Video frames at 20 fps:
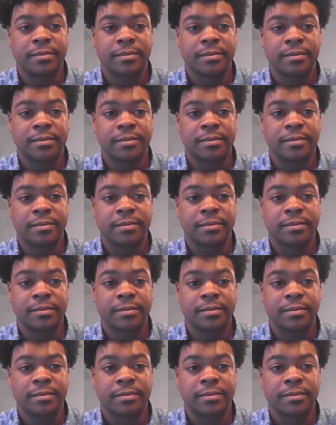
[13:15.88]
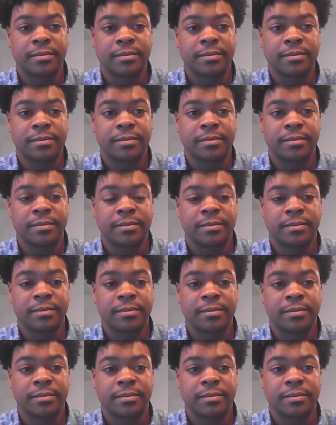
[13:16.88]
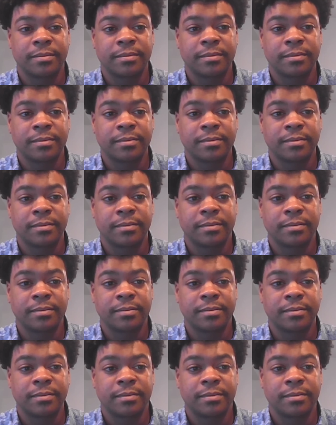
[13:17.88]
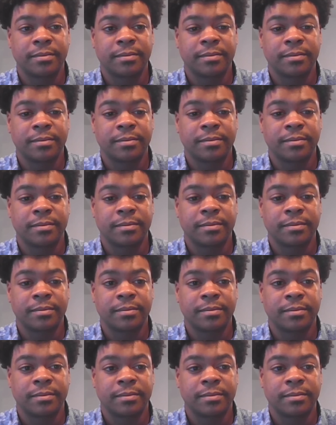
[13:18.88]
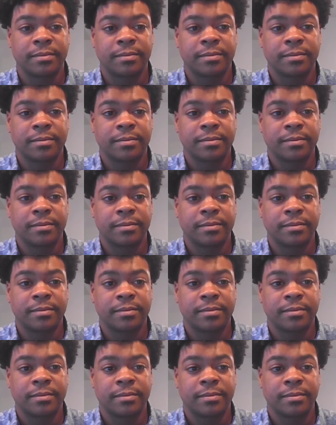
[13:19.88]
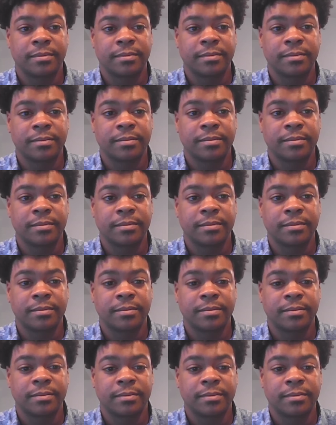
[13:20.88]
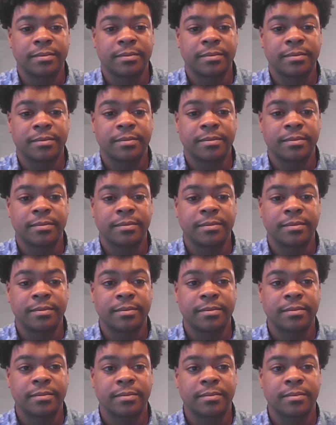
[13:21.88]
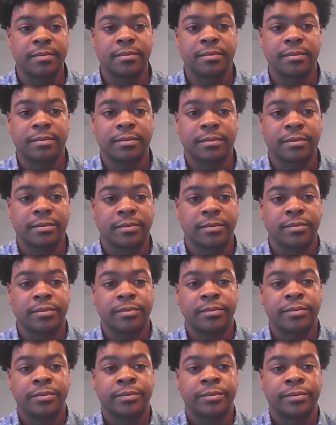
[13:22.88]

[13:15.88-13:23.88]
The person shown says nothing.